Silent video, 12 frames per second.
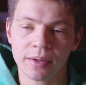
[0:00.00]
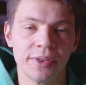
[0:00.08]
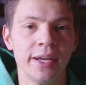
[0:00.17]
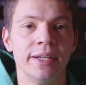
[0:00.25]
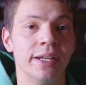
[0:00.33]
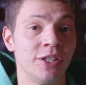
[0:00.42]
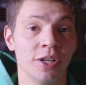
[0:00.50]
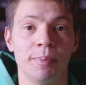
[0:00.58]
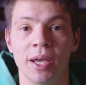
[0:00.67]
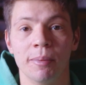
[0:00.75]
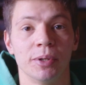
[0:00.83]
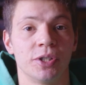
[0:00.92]
they need to
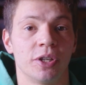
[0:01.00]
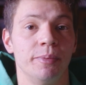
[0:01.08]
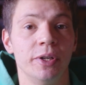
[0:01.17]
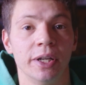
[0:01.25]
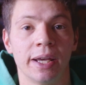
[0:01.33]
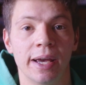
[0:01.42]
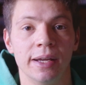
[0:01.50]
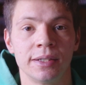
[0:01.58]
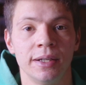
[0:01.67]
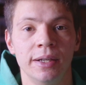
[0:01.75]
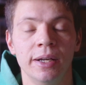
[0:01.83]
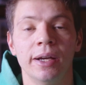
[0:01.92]
be able to communicate.
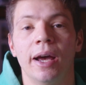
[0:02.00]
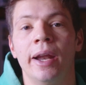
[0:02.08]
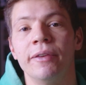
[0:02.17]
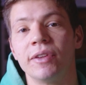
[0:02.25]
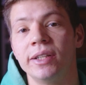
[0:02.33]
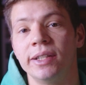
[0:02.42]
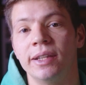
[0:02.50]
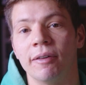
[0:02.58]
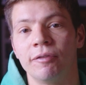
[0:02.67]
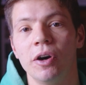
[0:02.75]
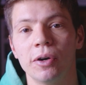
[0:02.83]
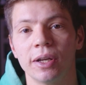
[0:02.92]
And if they did
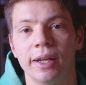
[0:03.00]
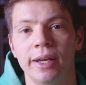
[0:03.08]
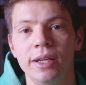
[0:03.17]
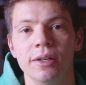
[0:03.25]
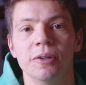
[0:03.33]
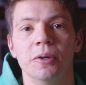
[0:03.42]
that vocally,